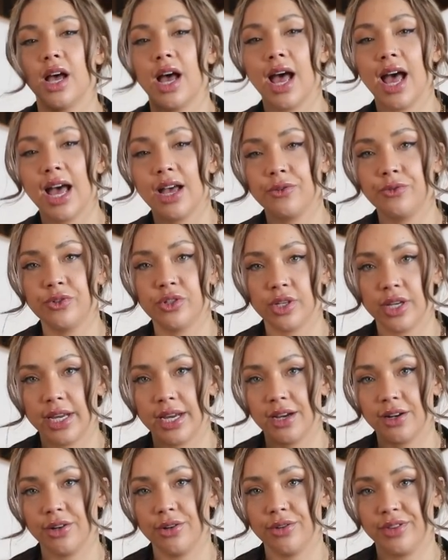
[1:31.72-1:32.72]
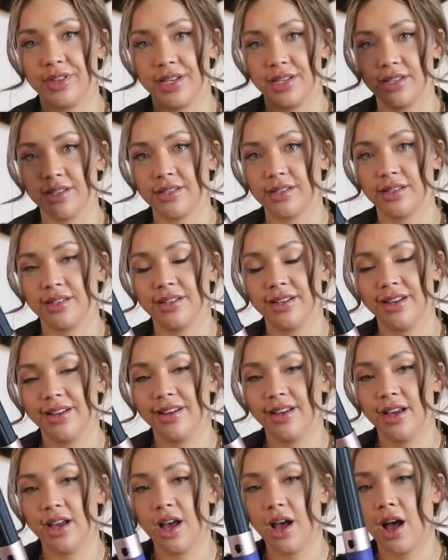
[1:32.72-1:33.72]
have to include this.
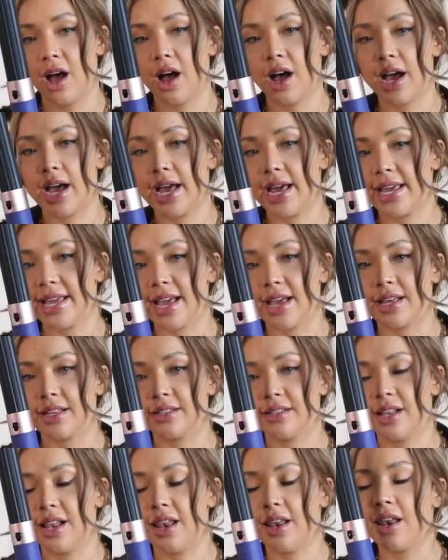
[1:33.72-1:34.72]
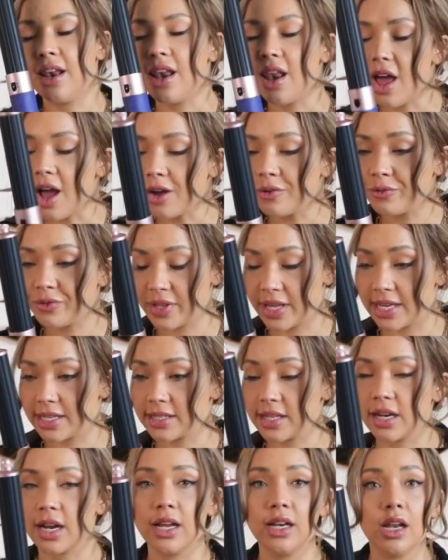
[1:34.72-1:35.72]
I love this
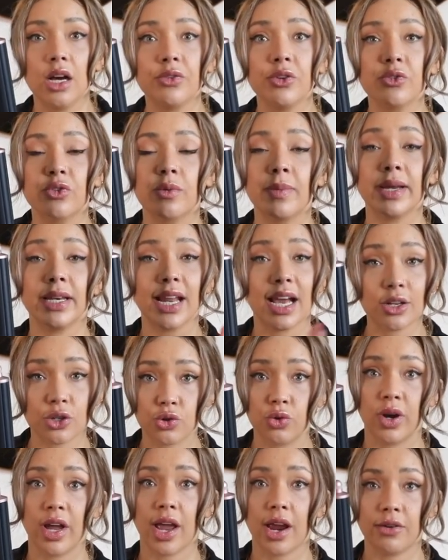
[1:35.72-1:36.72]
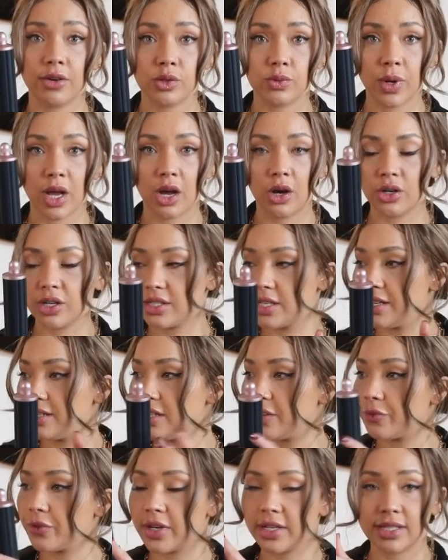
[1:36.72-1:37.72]
and I love it for my natural hair as well because there's
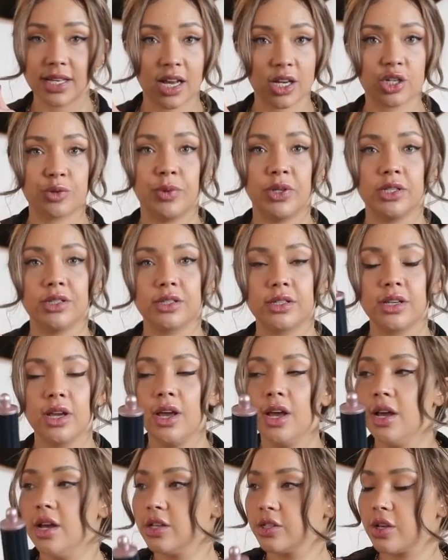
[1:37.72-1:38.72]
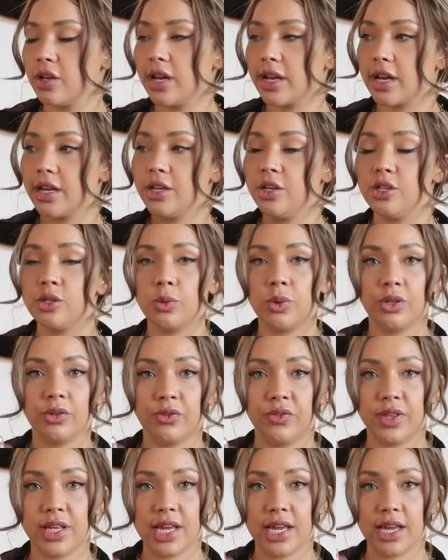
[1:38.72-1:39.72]
different attachments. So like I use one
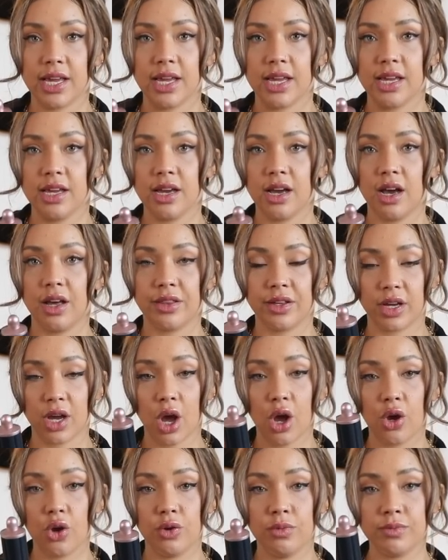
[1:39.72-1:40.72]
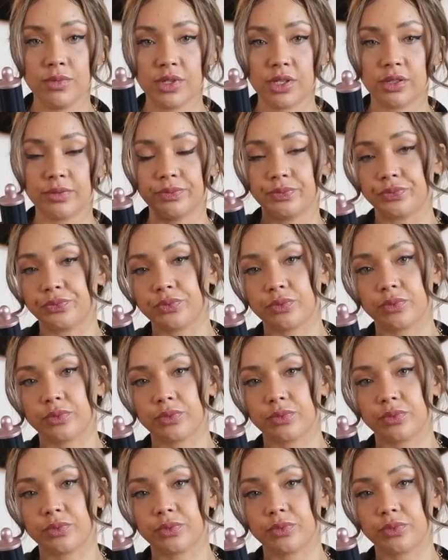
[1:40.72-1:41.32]
of the other combs